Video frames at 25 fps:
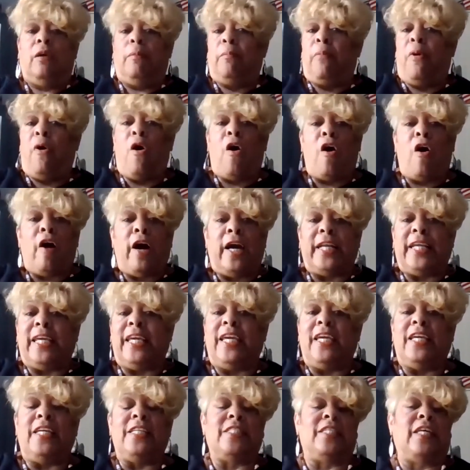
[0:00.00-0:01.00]

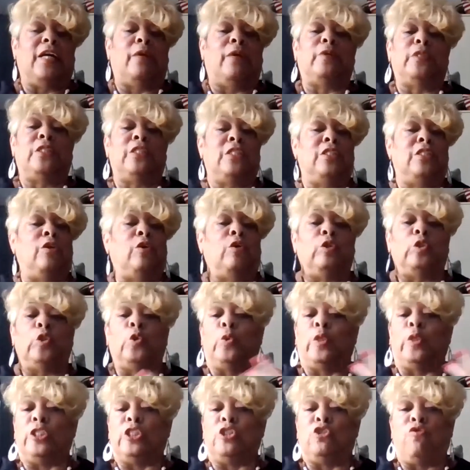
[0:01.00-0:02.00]
parties, they were still
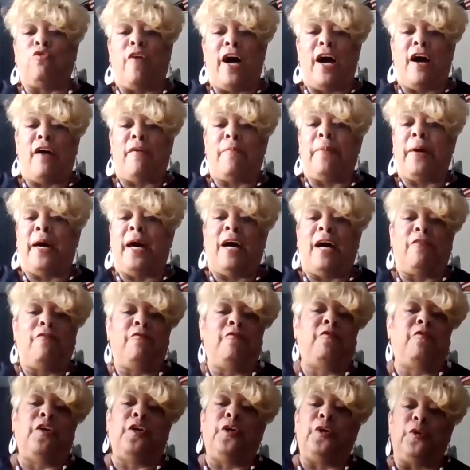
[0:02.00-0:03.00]
doing drive-by
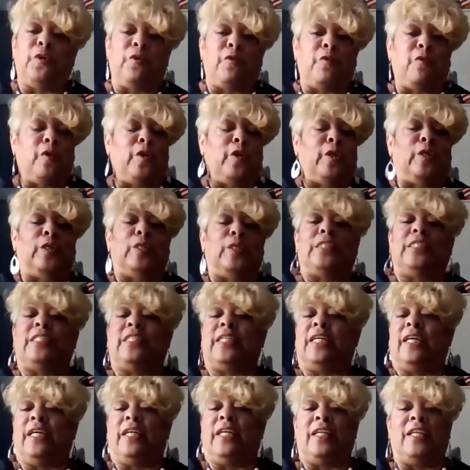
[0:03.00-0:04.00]
funerals,
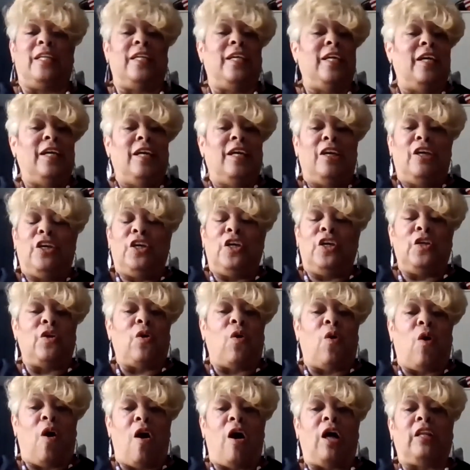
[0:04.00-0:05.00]
and
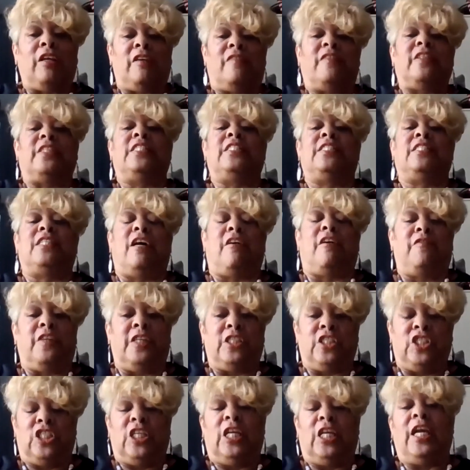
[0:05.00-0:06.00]
all of the stuff
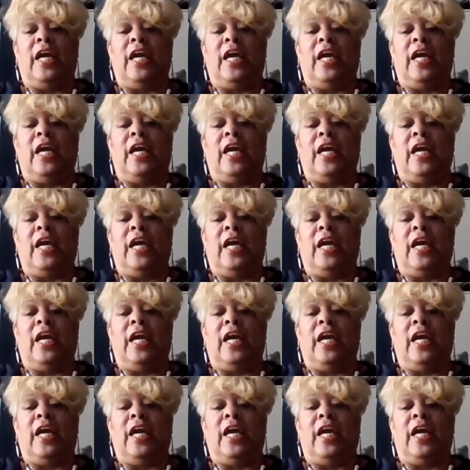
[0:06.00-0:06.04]
that she